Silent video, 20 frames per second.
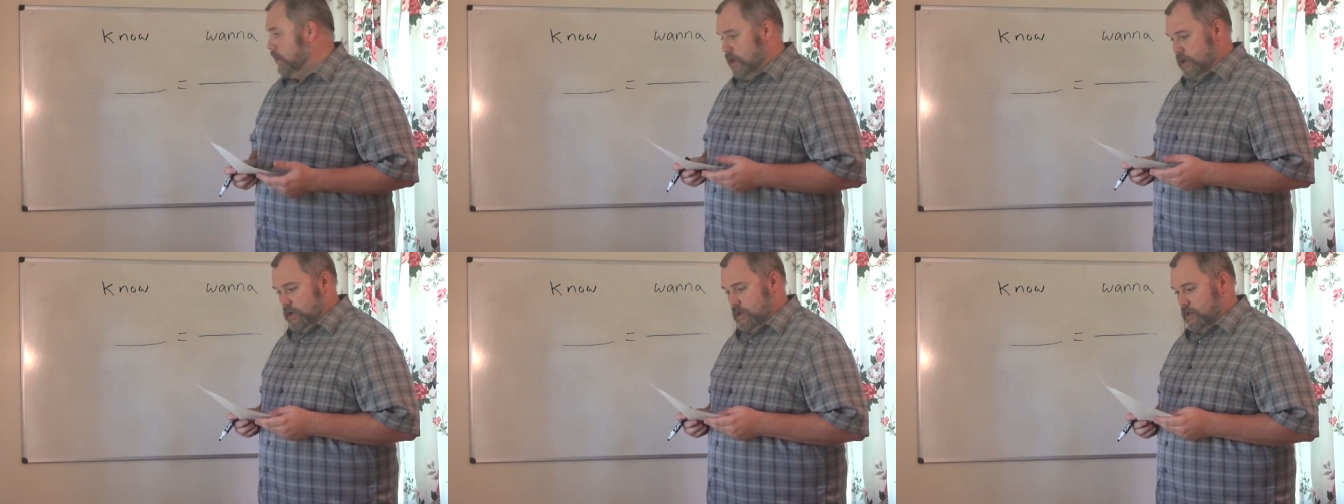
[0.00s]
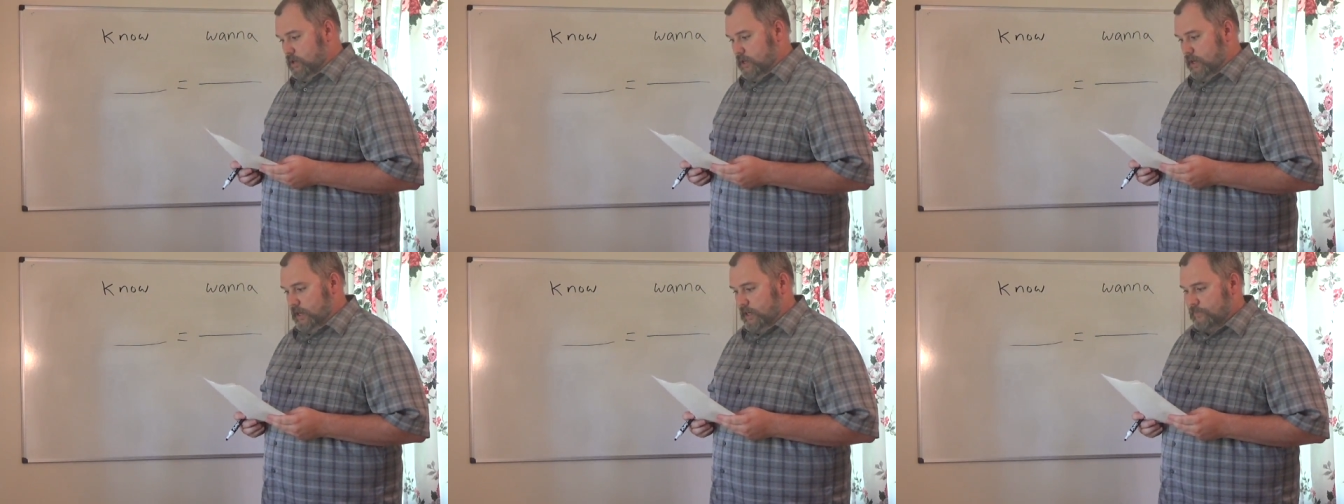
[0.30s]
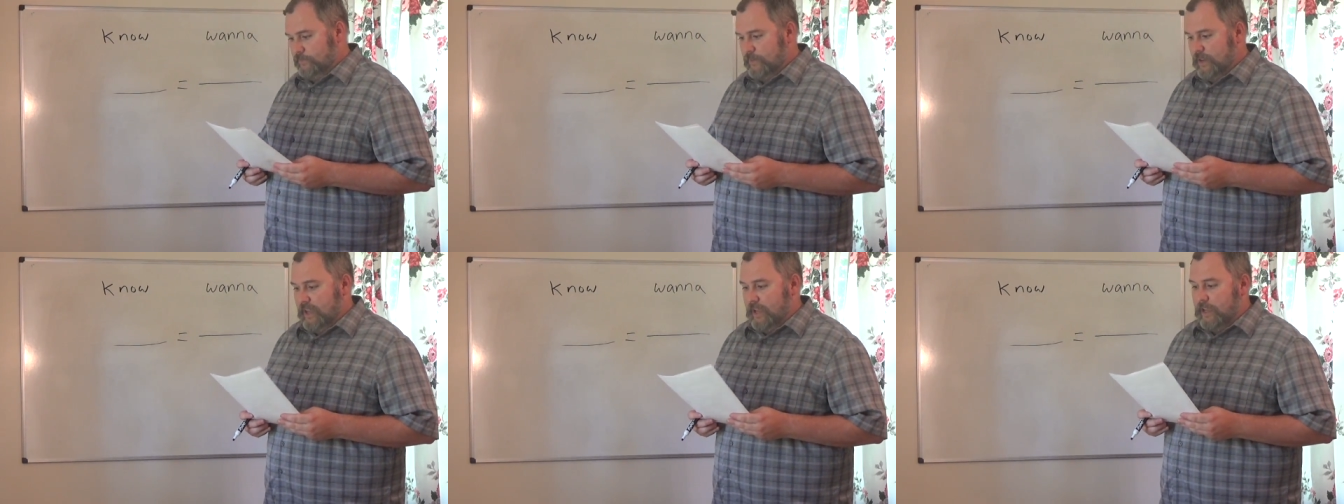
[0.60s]
All
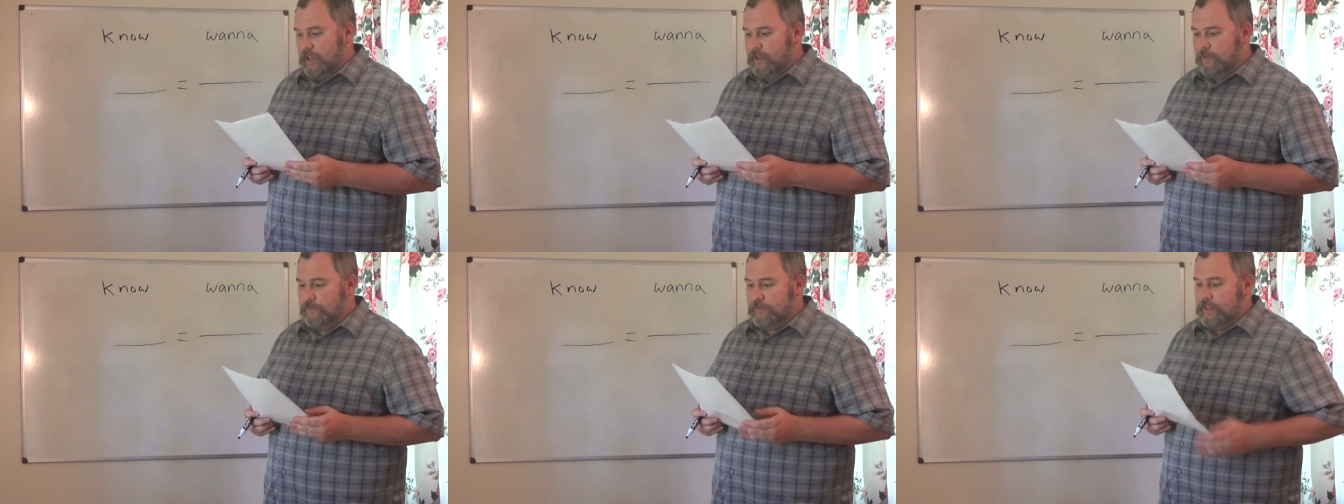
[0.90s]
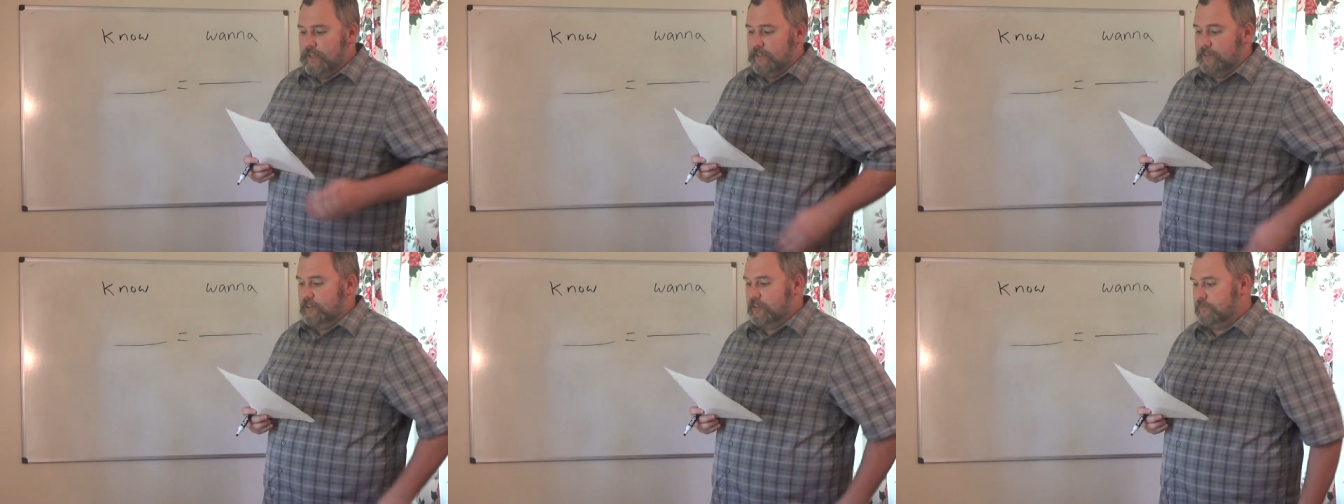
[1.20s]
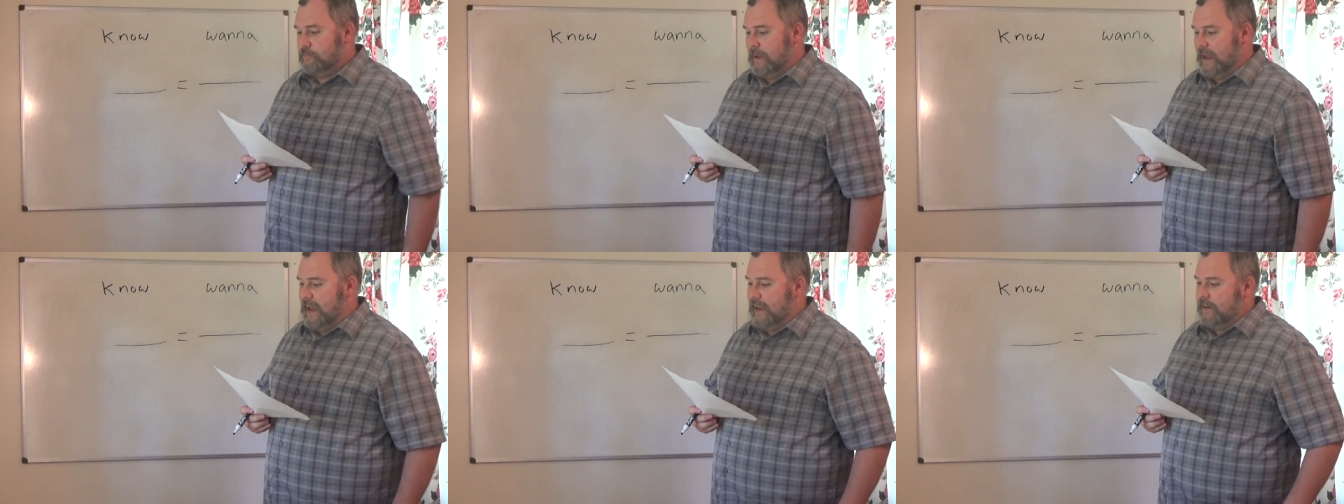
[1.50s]
right? If the
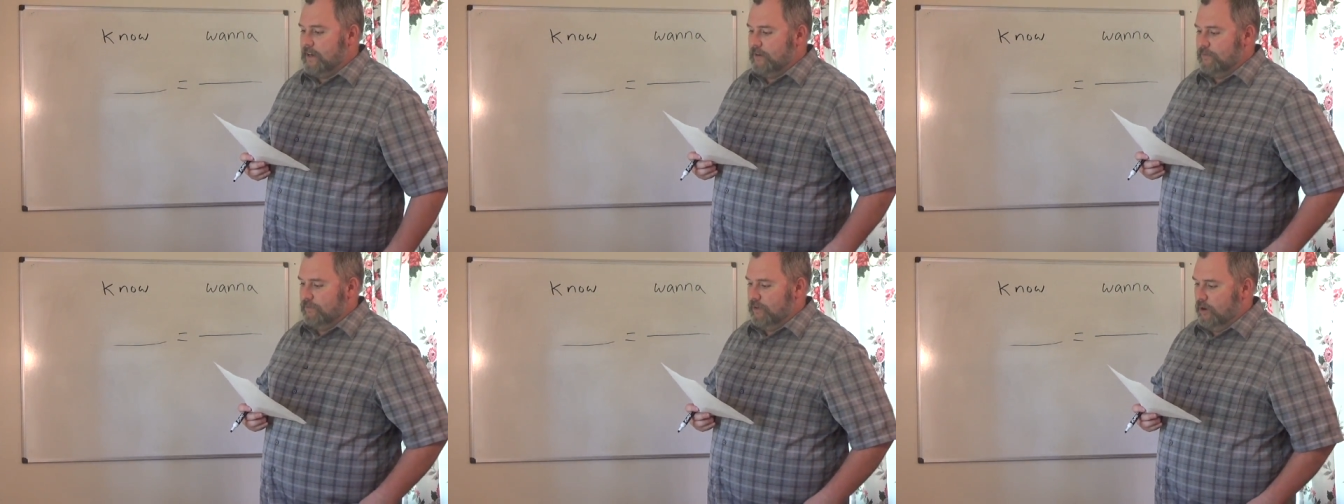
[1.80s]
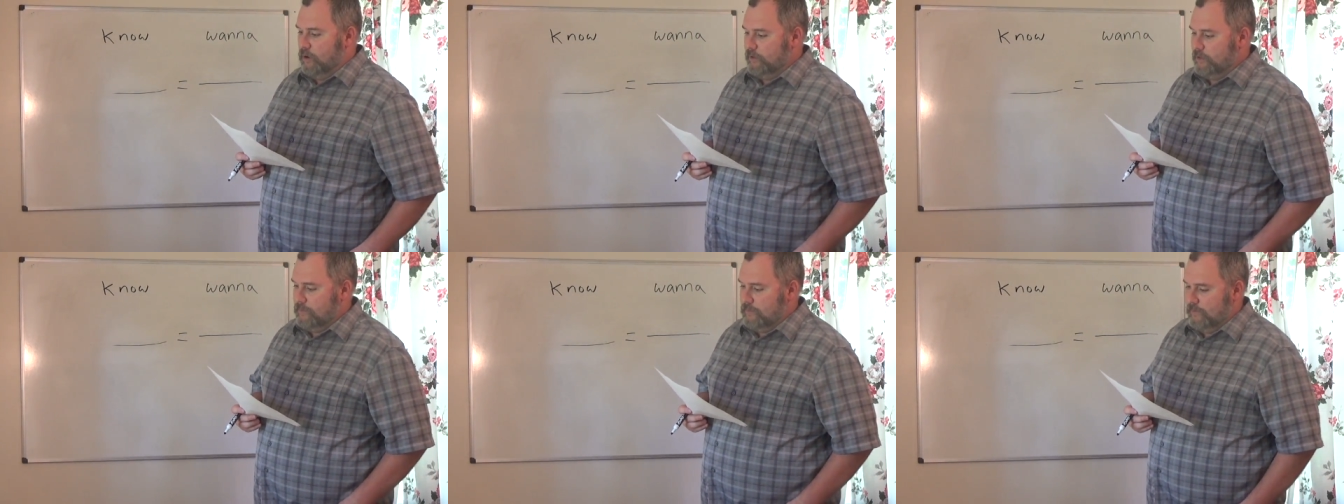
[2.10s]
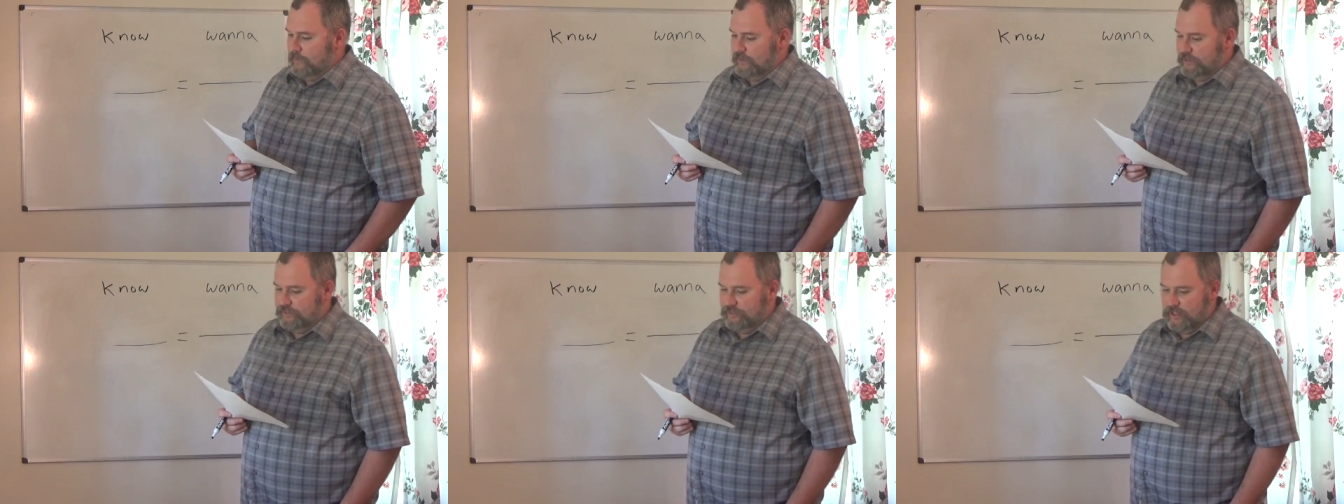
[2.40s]
expanded volume
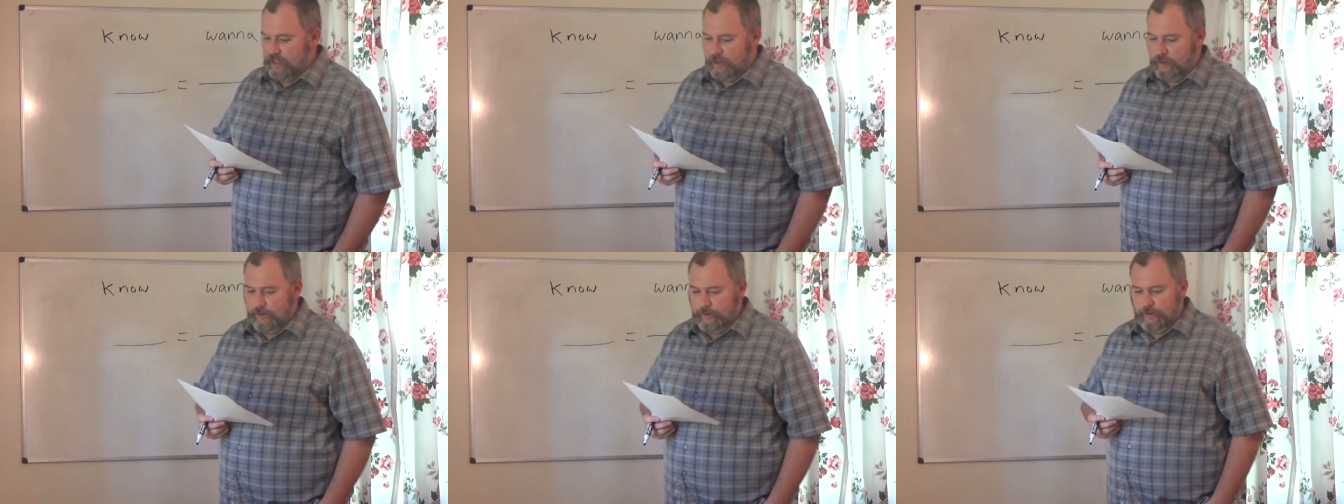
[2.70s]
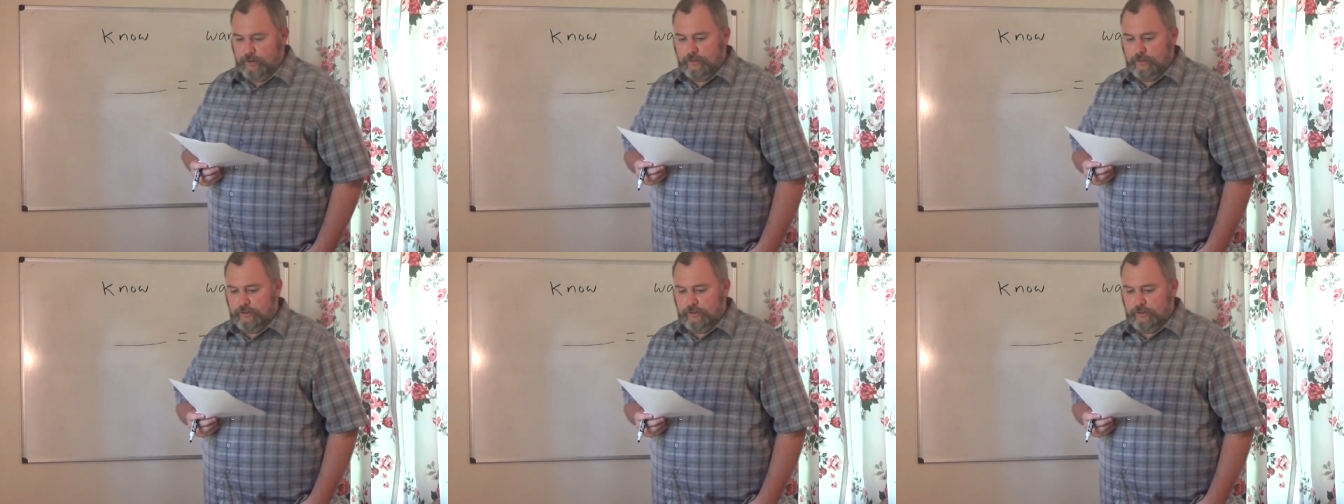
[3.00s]
of a cylinder